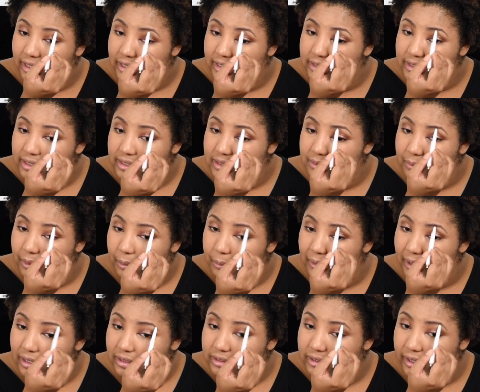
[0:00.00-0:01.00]
since my
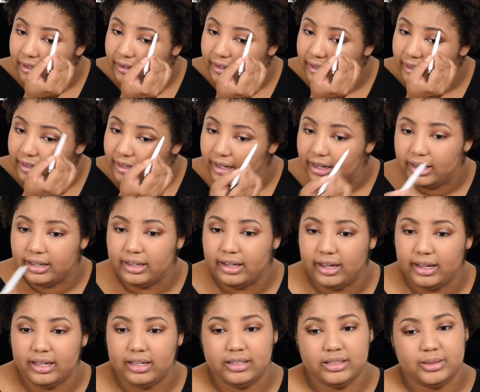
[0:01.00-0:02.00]
brows are already done,
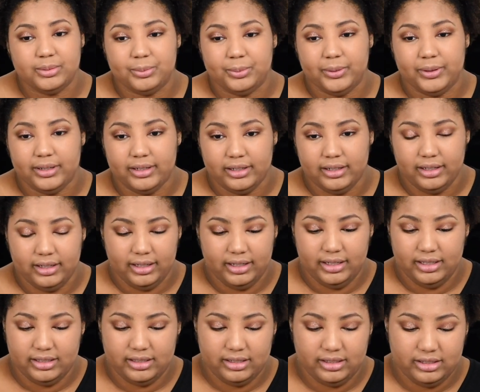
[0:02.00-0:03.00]
like it's pretty
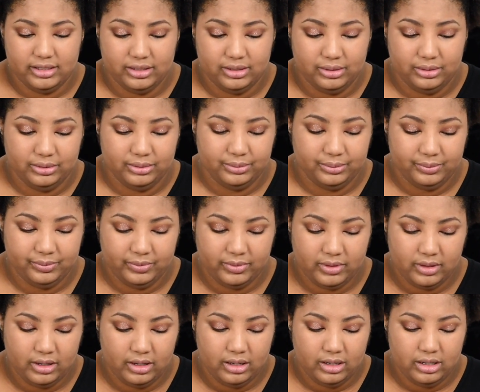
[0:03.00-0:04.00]
easy to
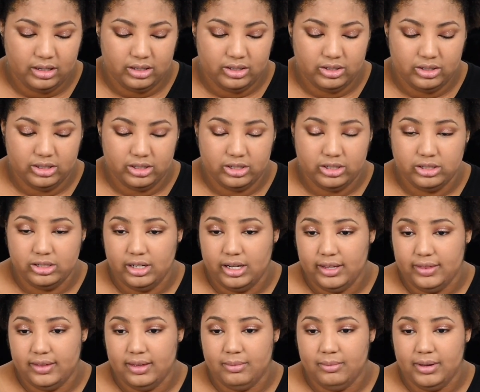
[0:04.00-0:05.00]
just
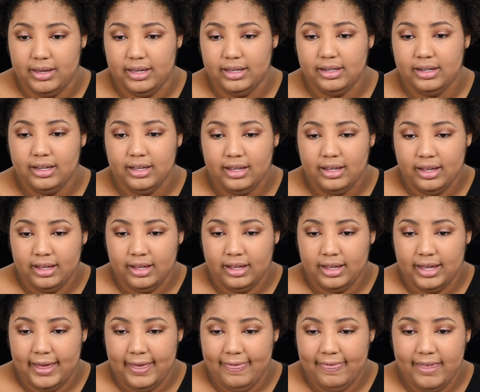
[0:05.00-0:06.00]
shade them in.
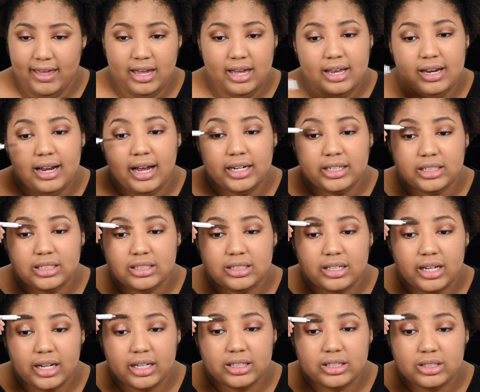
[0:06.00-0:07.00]
And then I just
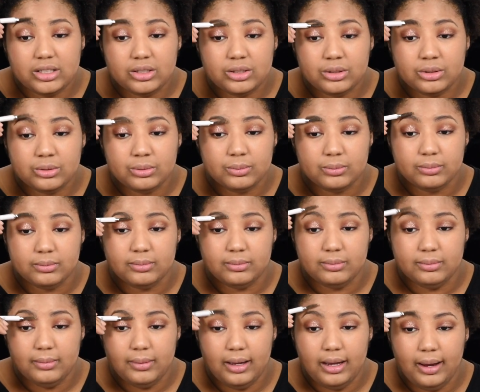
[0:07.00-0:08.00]
like to
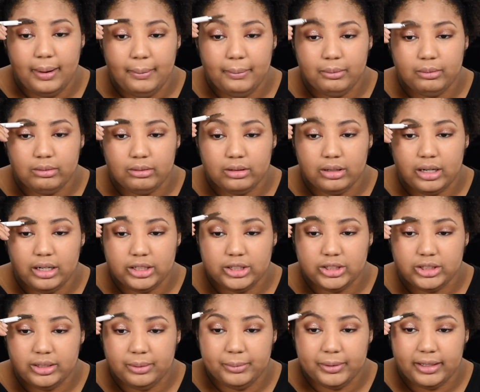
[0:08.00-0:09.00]

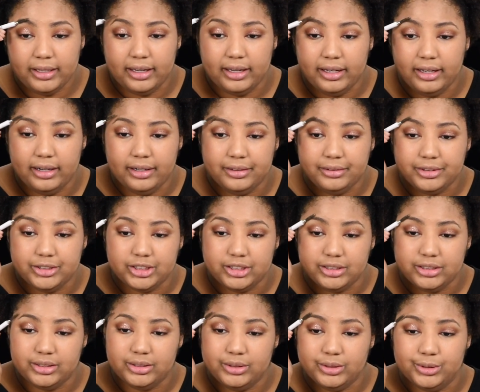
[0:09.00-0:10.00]
brush them again
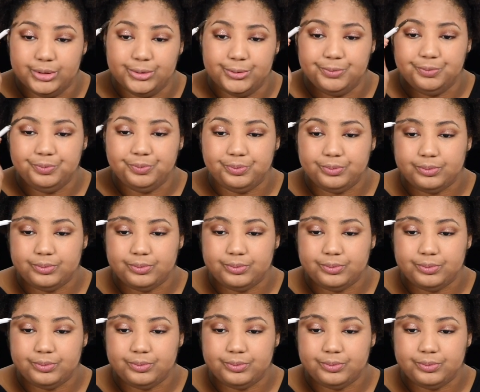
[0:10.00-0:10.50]
just to